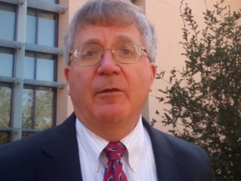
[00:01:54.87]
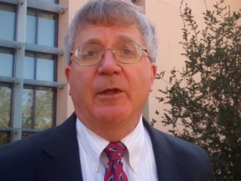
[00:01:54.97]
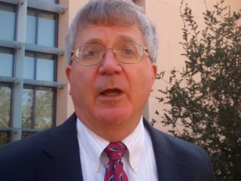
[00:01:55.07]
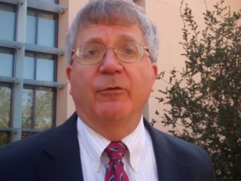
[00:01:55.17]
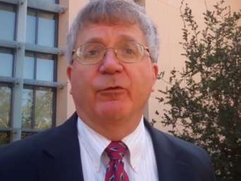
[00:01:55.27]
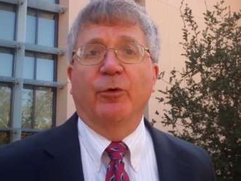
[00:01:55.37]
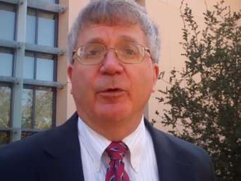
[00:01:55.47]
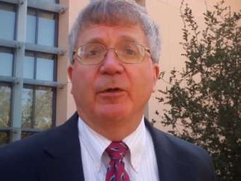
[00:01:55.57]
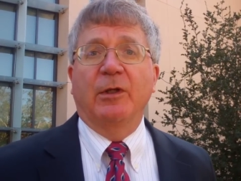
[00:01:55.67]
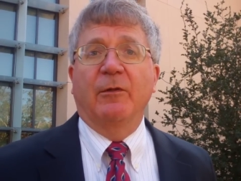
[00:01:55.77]
the
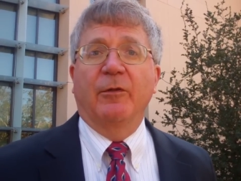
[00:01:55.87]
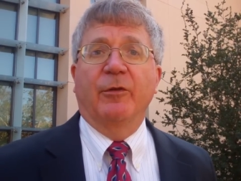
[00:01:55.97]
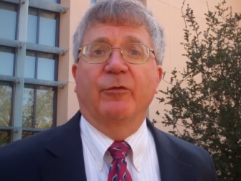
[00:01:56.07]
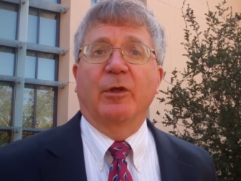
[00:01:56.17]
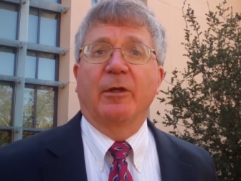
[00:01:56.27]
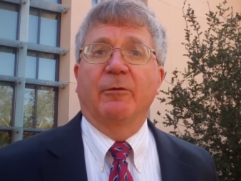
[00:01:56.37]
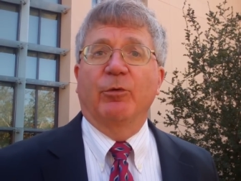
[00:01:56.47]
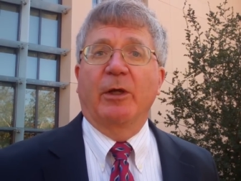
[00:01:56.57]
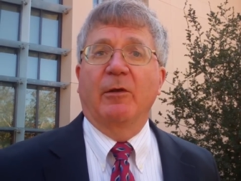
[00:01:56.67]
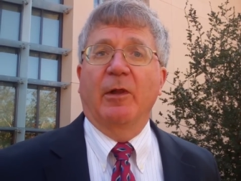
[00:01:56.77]
uncertainty that this kind of
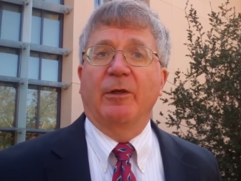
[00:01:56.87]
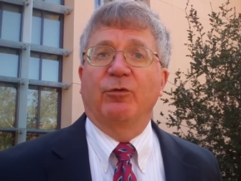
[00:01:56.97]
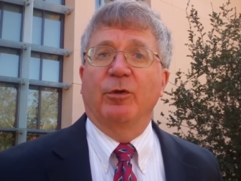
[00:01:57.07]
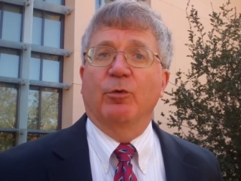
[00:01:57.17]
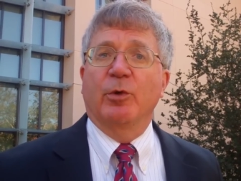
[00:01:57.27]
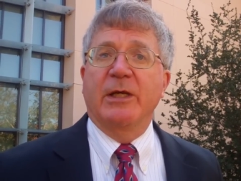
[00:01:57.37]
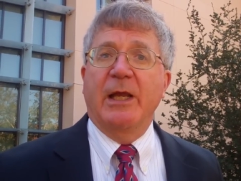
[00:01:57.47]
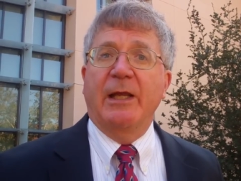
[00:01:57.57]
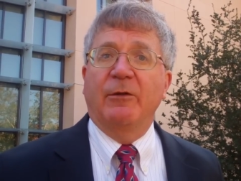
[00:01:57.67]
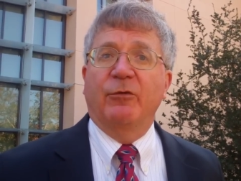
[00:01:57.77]
regulation
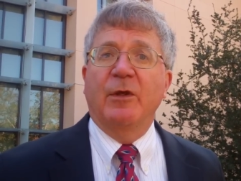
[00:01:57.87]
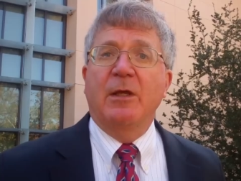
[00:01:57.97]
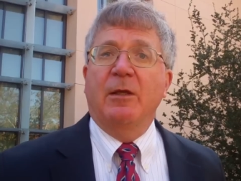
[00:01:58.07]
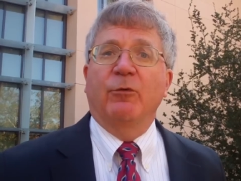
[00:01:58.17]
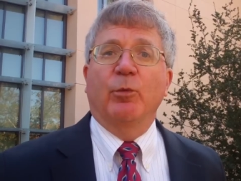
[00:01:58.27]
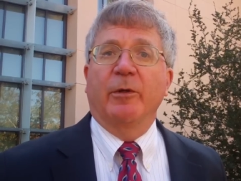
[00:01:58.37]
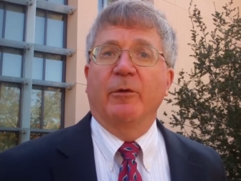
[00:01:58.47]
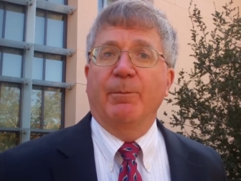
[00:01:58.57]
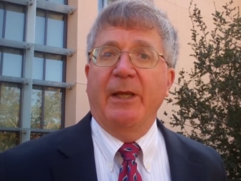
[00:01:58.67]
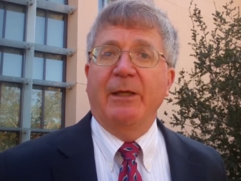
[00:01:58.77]
creates is one of
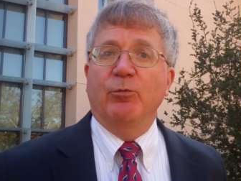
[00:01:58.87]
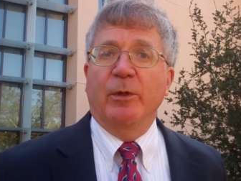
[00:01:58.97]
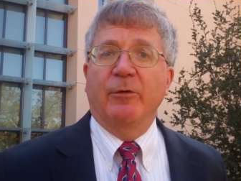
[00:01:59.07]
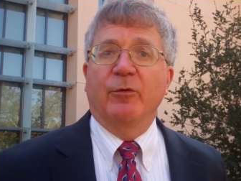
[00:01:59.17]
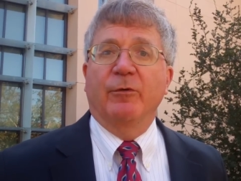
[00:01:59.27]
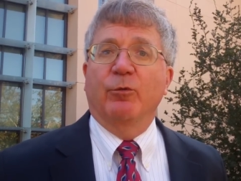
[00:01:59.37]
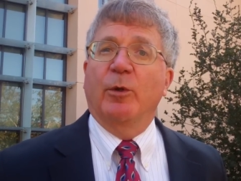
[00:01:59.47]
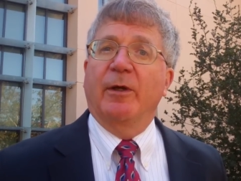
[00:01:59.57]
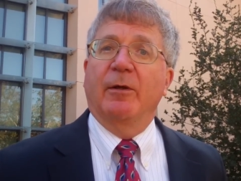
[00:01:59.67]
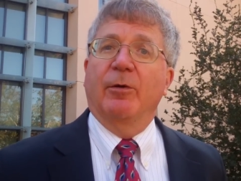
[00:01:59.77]
the main reasons
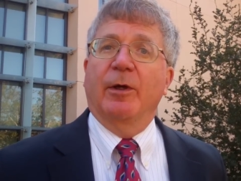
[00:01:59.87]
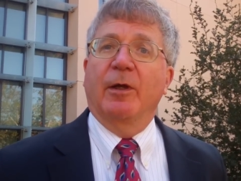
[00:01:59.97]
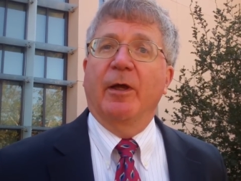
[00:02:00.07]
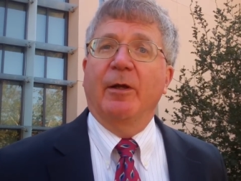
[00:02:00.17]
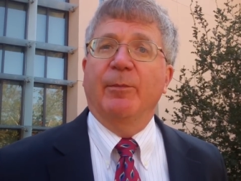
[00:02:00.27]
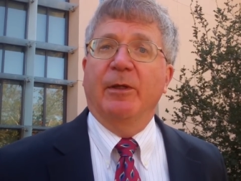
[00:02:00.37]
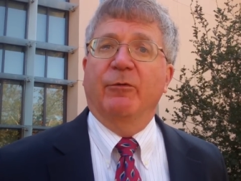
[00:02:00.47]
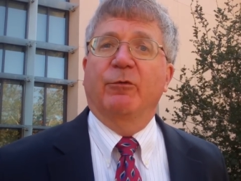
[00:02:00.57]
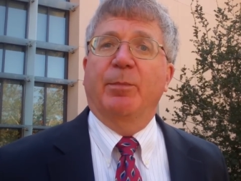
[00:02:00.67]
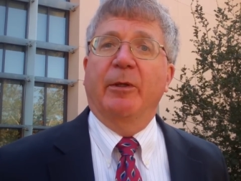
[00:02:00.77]
why our economy
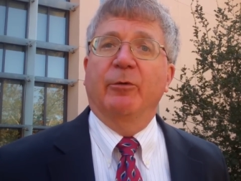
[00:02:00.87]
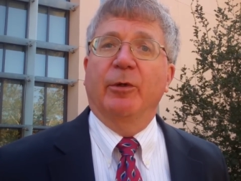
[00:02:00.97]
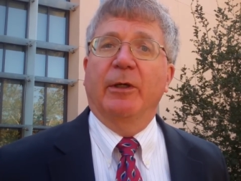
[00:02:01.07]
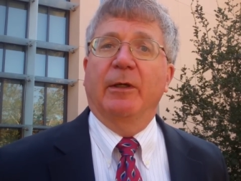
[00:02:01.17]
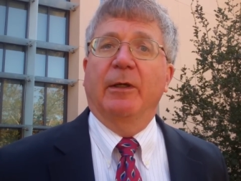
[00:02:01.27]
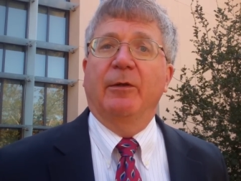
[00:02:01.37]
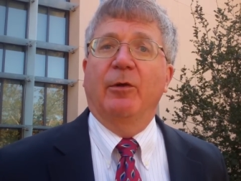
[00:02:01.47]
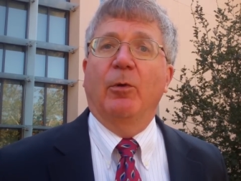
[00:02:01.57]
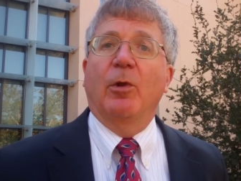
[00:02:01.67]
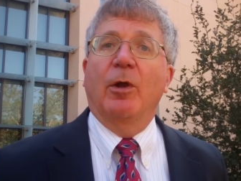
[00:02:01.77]
is sputtering
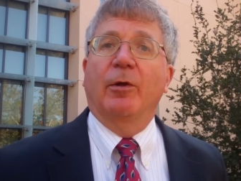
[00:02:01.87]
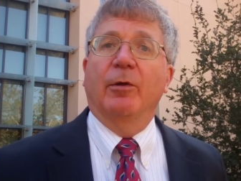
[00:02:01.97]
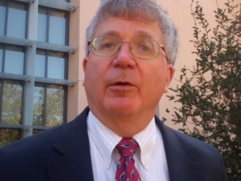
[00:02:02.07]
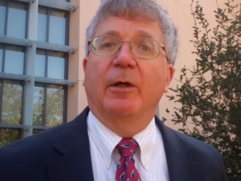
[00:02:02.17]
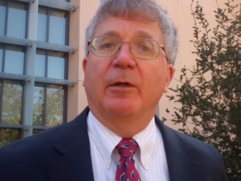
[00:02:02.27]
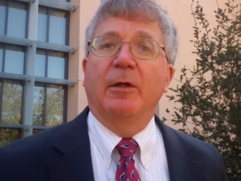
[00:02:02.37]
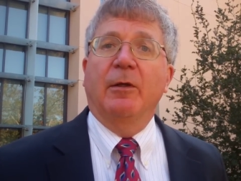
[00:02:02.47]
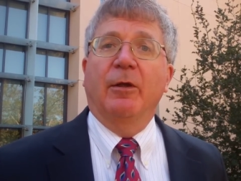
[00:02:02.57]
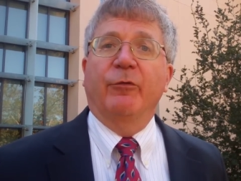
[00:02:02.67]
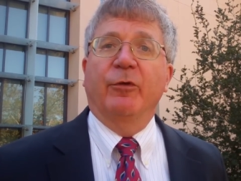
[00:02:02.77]
and no longer uh,
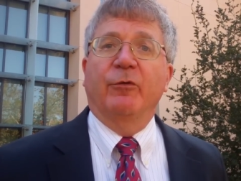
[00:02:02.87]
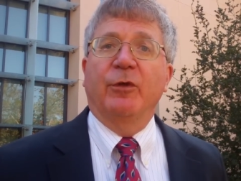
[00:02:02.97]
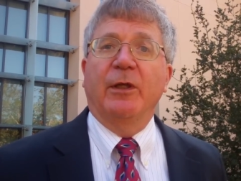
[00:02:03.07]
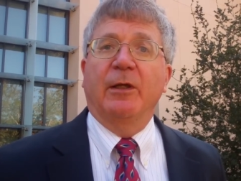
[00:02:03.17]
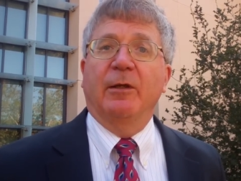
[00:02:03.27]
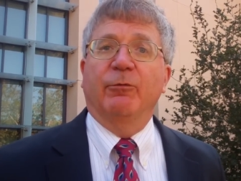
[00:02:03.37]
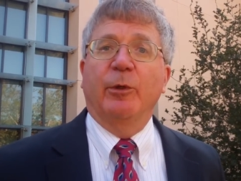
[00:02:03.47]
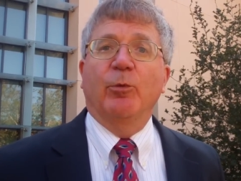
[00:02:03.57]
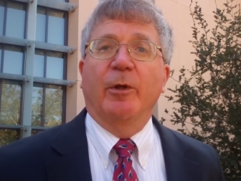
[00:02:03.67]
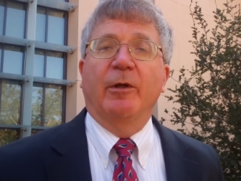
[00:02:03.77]
uh, succeeding. If
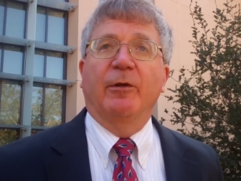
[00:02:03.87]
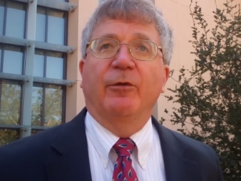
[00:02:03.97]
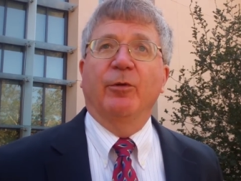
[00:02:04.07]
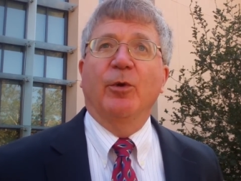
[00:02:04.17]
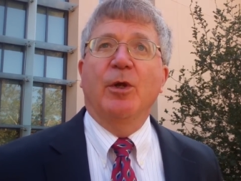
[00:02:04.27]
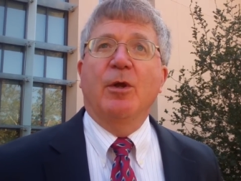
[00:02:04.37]
we wanted to do